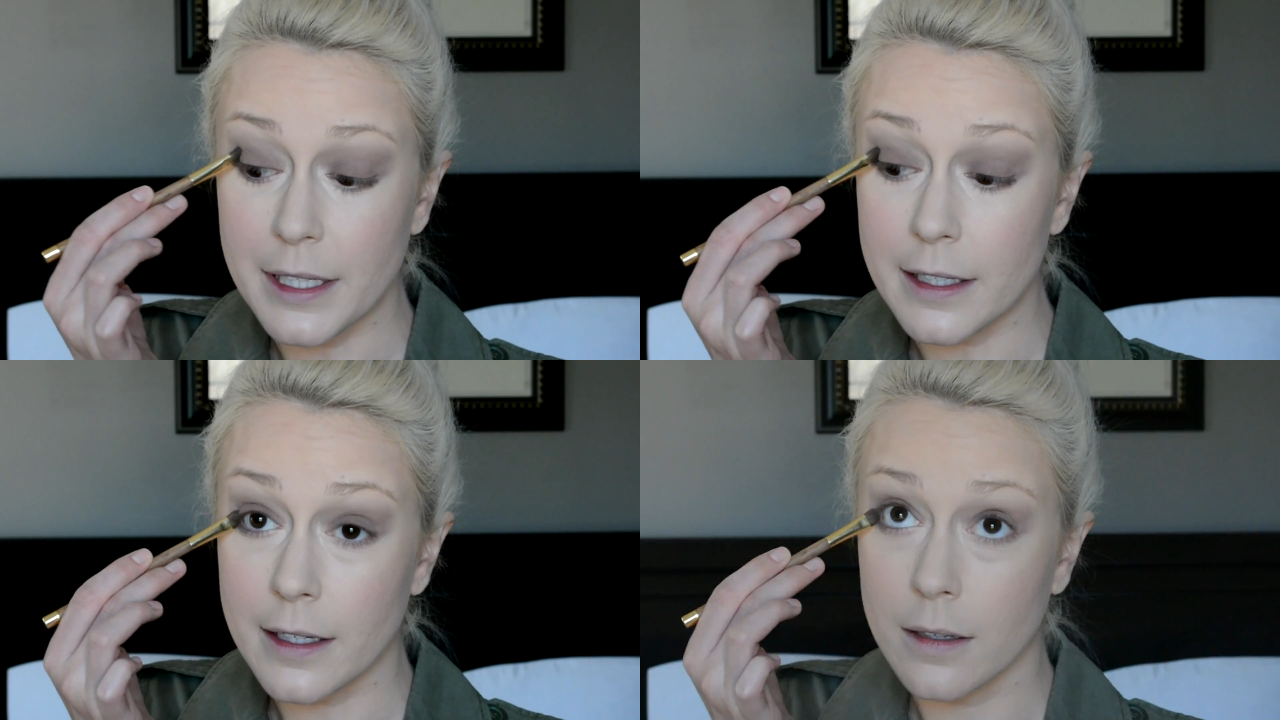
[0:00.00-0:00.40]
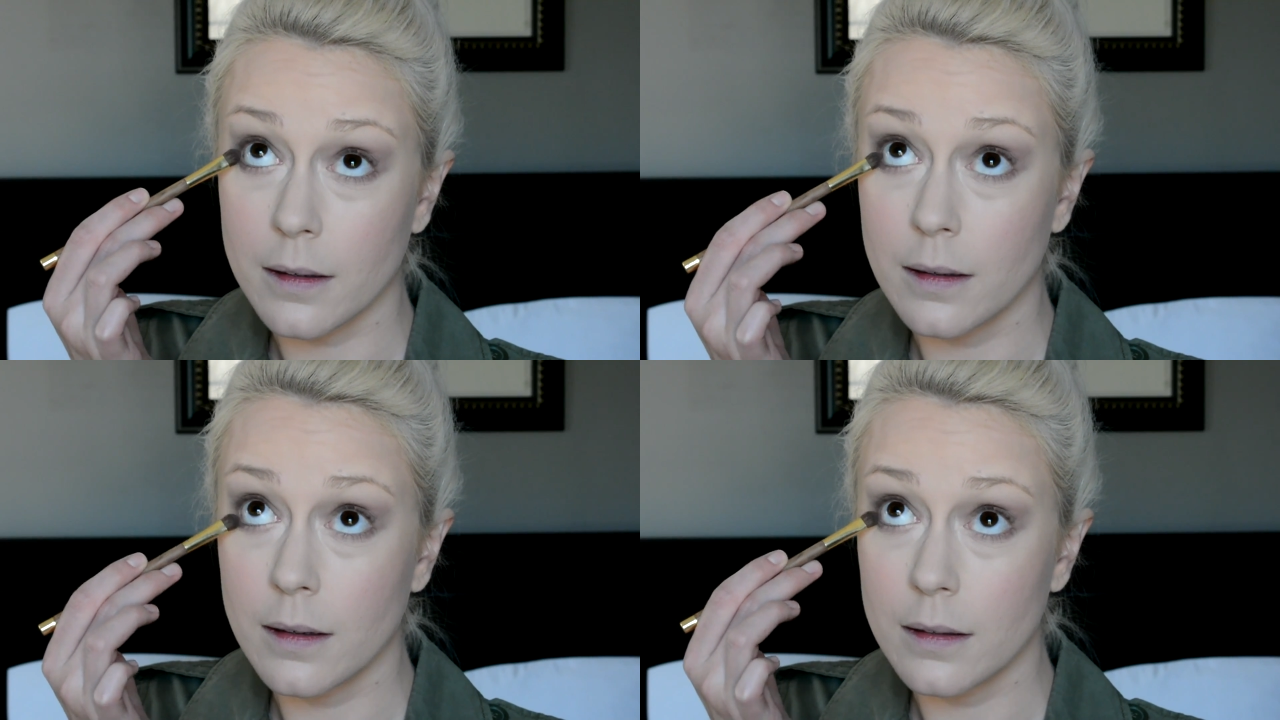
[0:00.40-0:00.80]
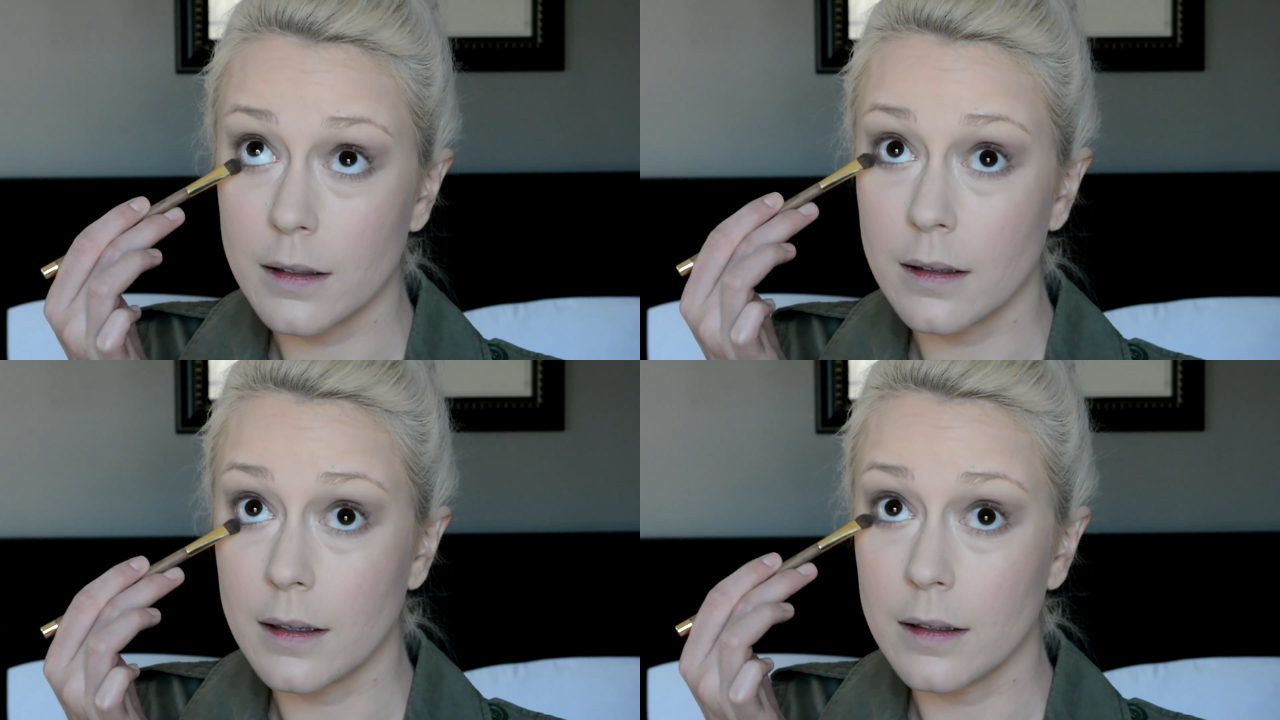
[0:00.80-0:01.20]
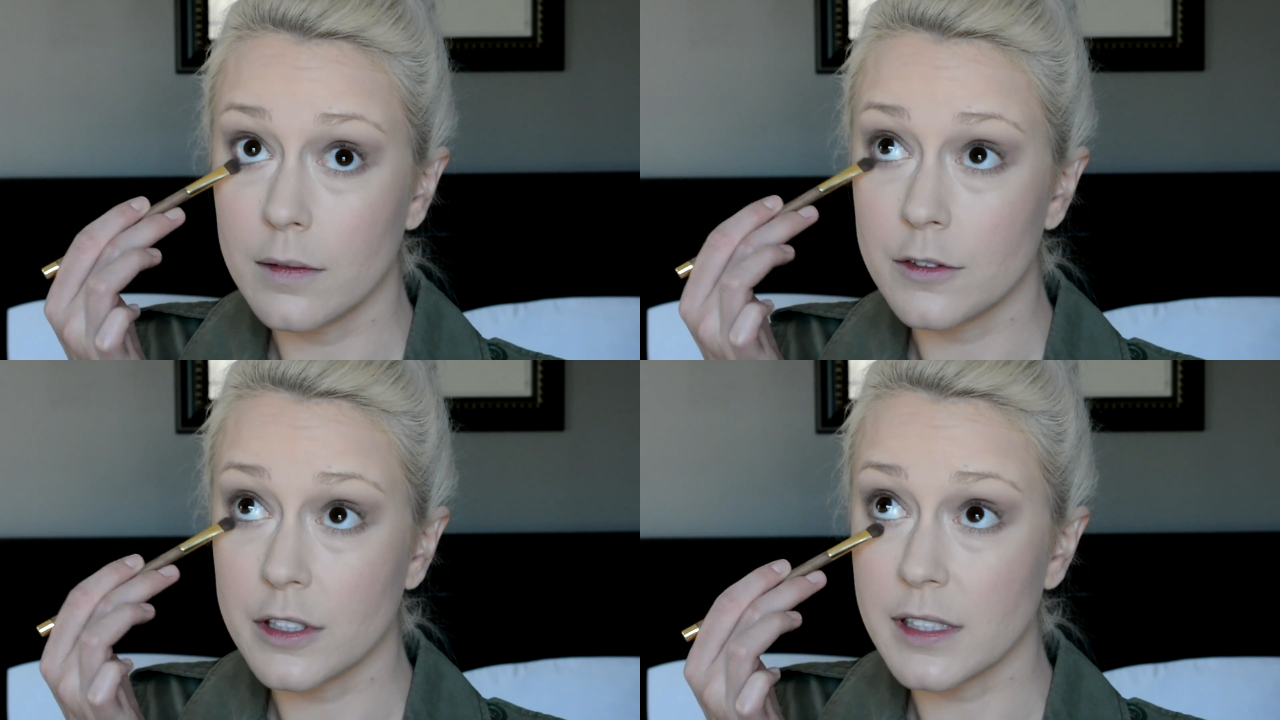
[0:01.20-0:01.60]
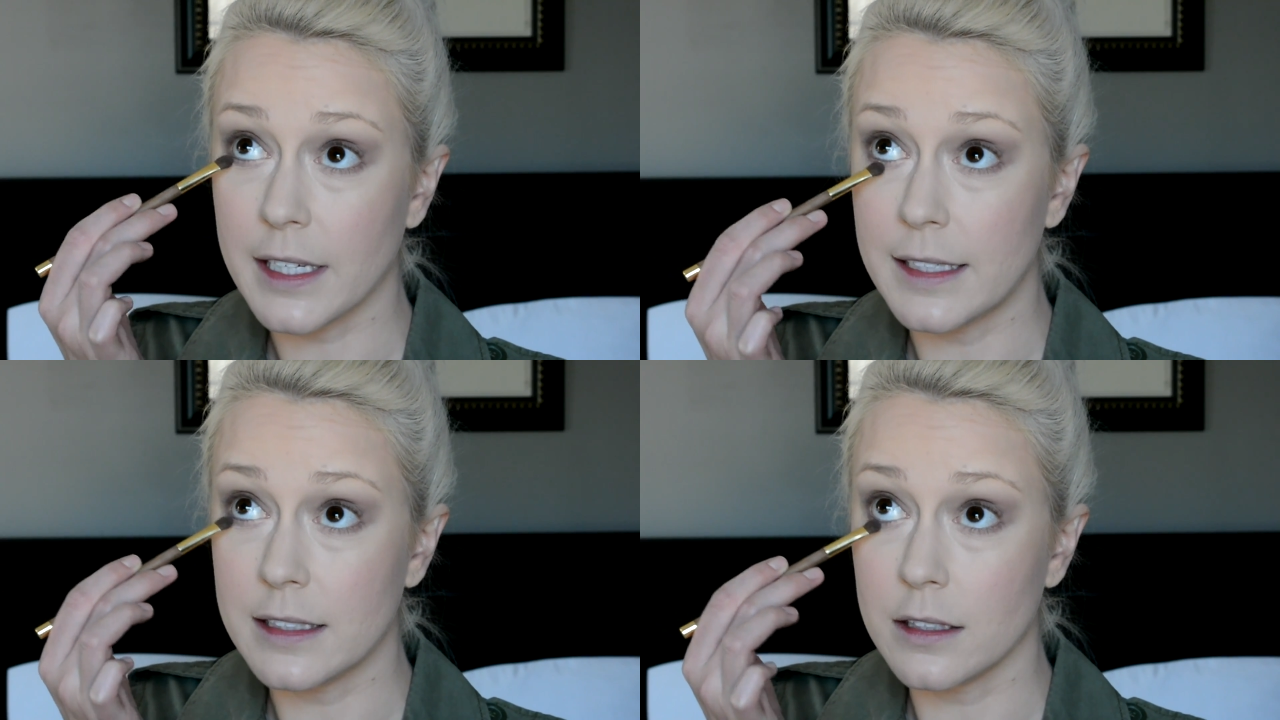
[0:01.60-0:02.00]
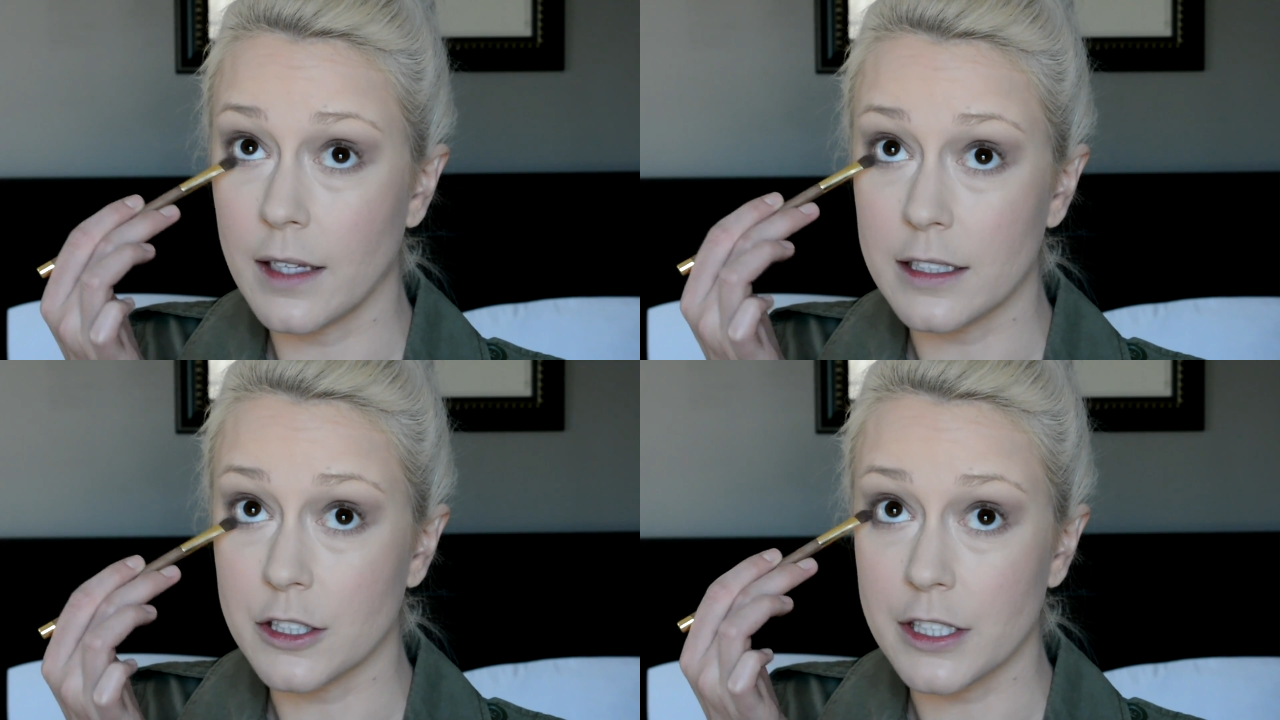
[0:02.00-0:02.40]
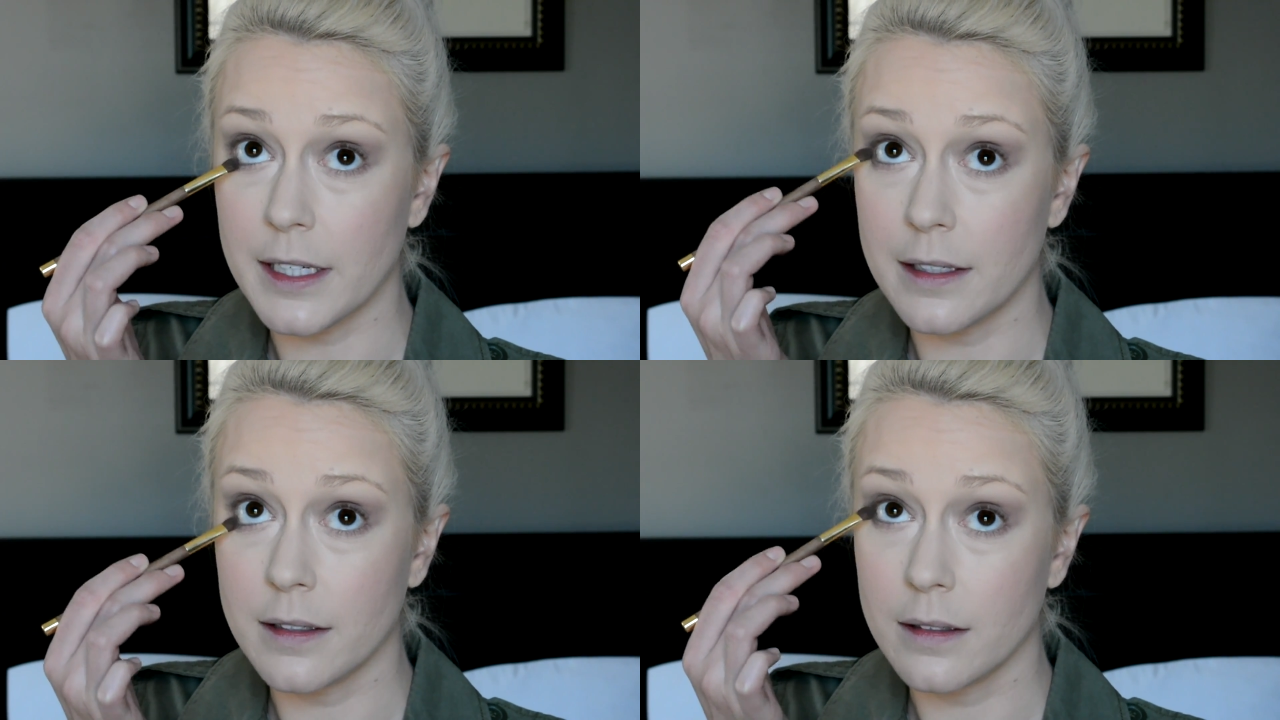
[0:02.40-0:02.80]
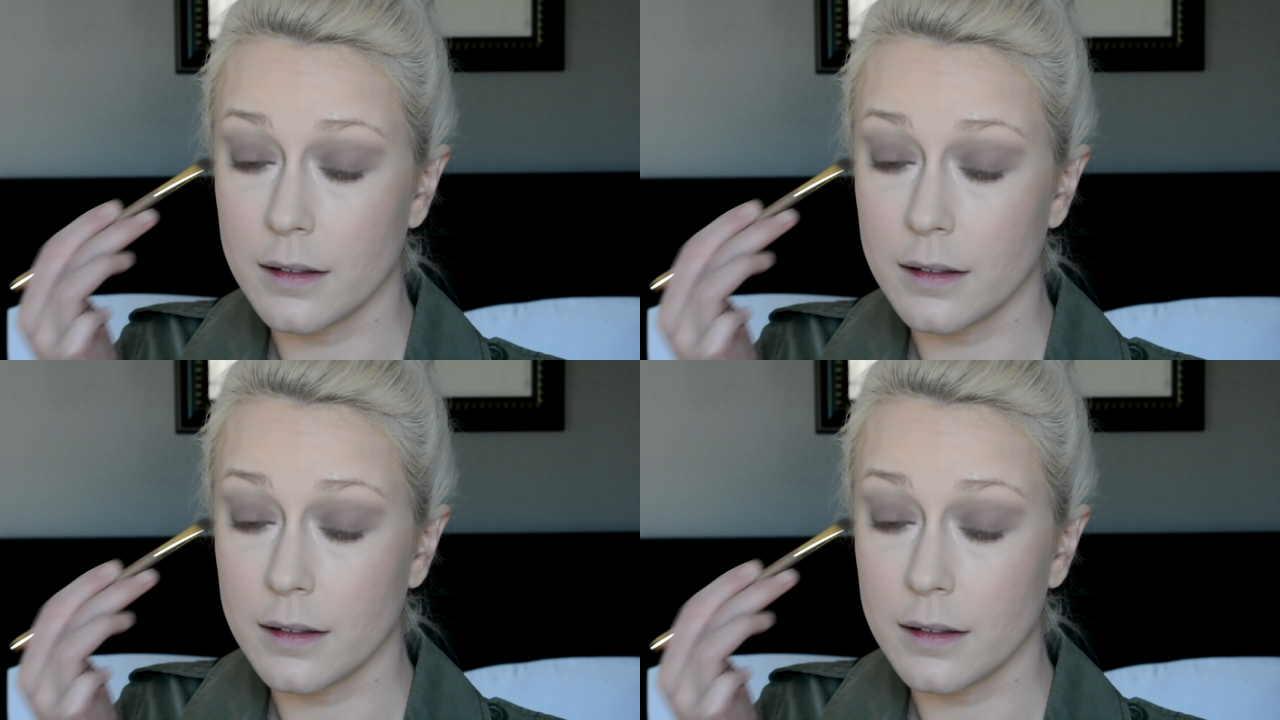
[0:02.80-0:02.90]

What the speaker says: here, just like I did the lighter shade.